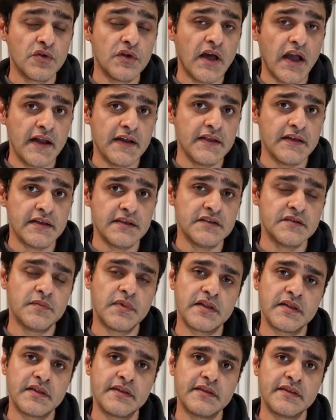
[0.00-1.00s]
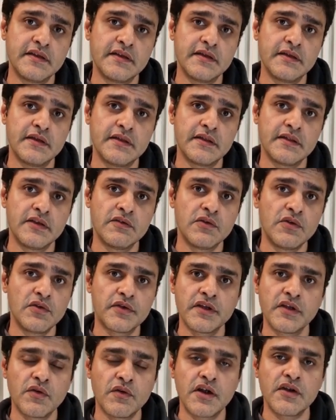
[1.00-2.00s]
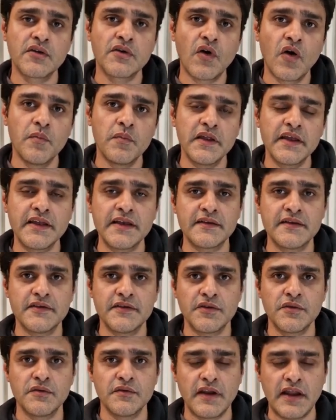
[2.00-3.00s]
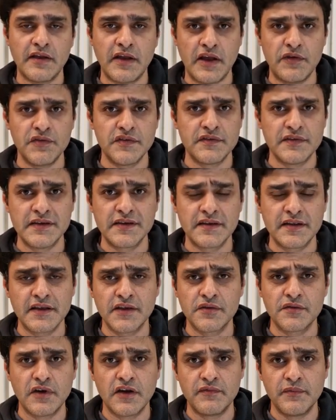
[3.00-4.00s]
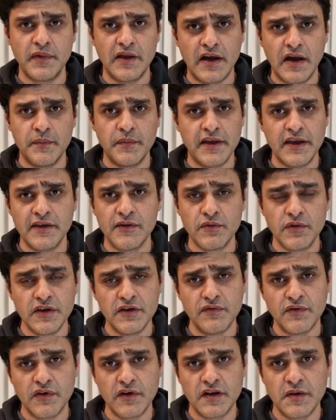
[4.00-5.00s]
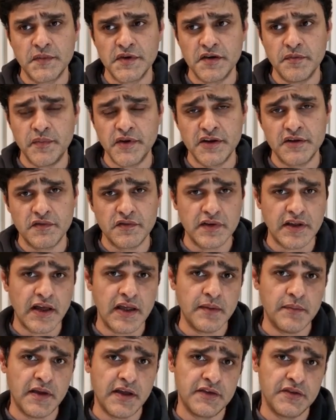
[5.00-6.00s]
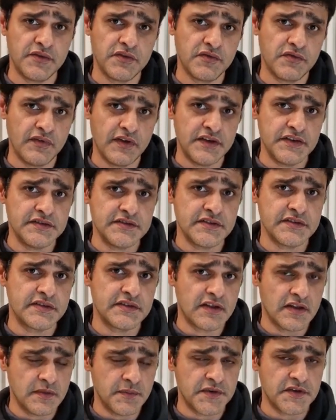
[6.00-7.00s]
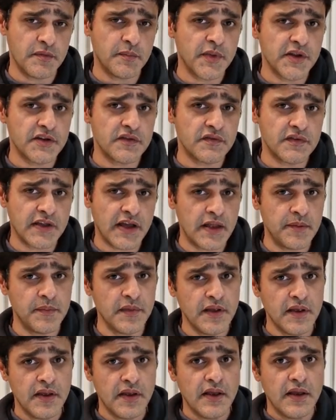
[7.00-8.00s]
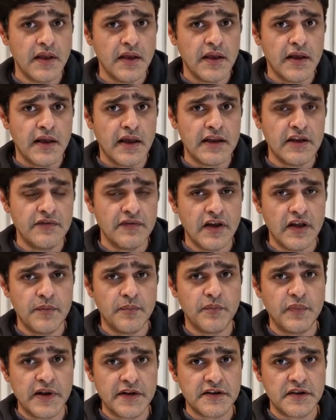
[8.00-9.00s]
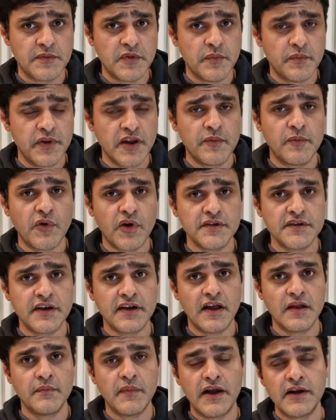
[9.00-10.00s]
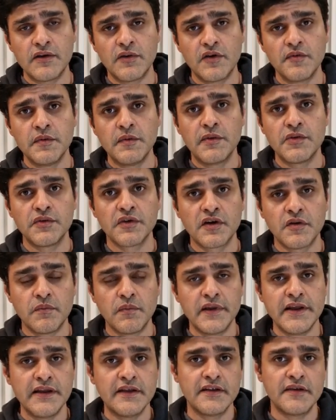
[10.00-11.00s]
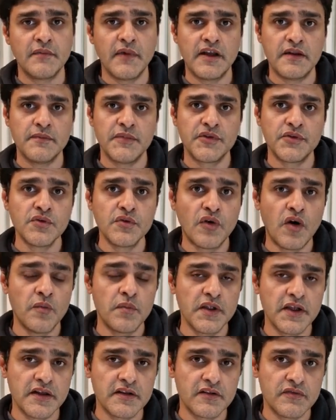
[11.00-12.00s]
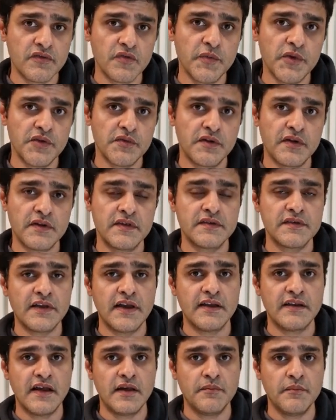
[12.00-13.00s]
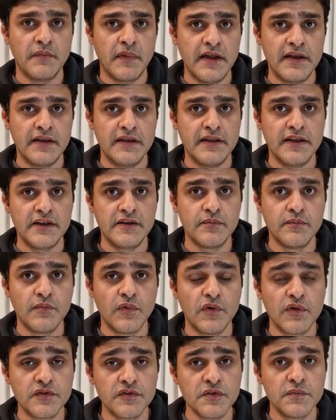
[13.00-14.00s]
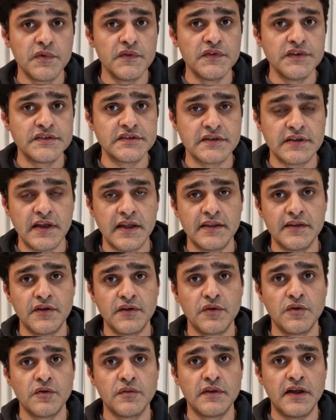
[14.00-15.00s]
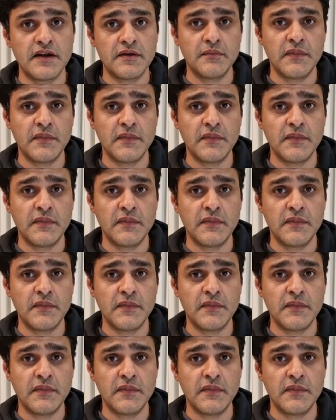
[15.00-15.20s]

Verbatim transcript: good ideas, but uh, they were looking quite complicated, you know, and I was thinking, you know, I'm, I'm here only for a limited period of time, I need to finish this in a limited period of time. And if I picked up a big project, I might not be able to complete. It might be too complicated for me to understand. I might need more supervision and, you know,